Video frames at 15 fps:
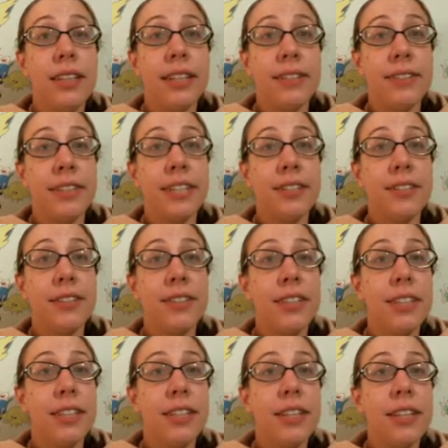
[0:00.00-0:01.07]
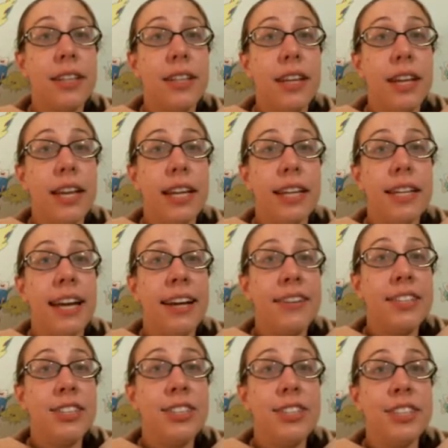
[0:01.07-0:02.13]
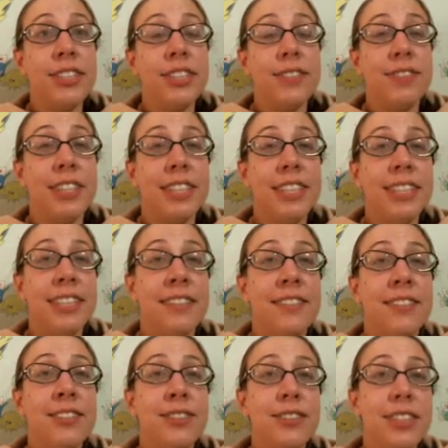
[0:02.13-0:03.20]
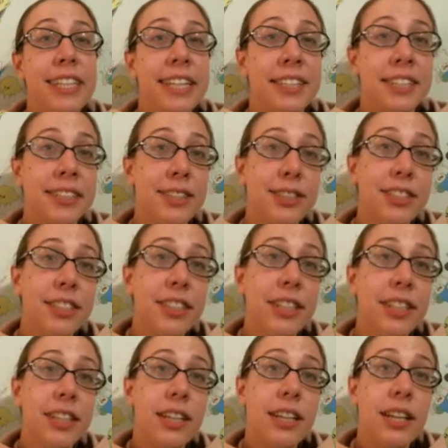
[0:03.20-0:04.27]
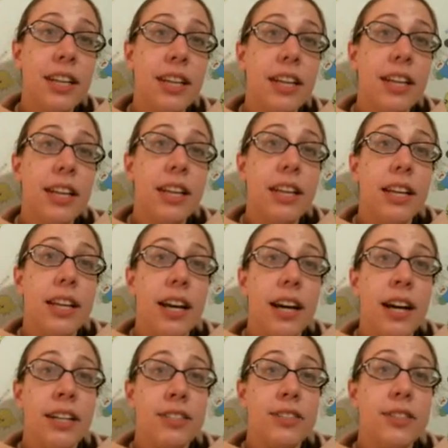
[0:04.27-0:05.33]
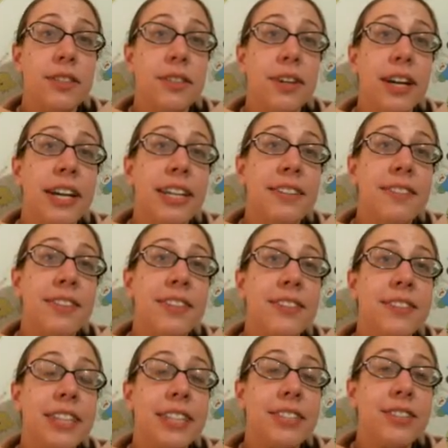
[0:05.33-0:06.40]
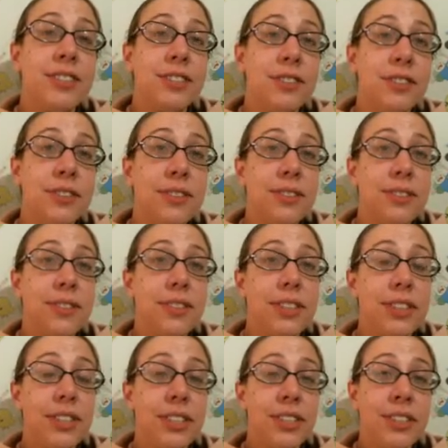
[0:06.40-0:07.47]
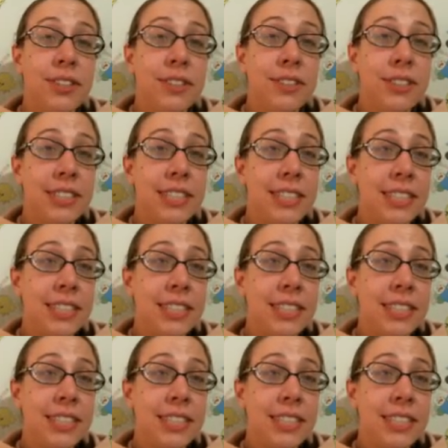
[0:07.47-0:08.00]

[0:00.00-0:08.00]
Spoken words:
we go. And now it should just be the individual letters. So I'm going to use these